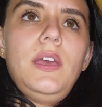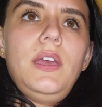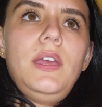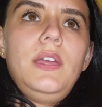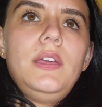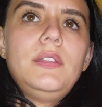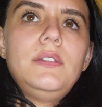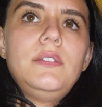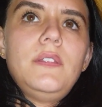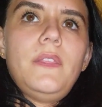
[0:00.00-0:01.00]

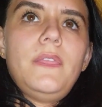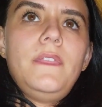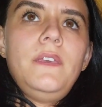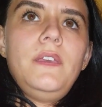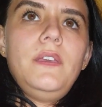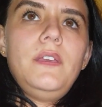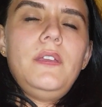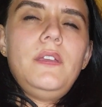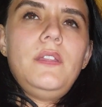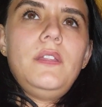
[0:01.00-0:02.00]
And
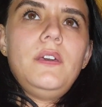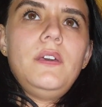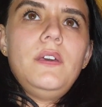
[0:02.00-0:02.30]
then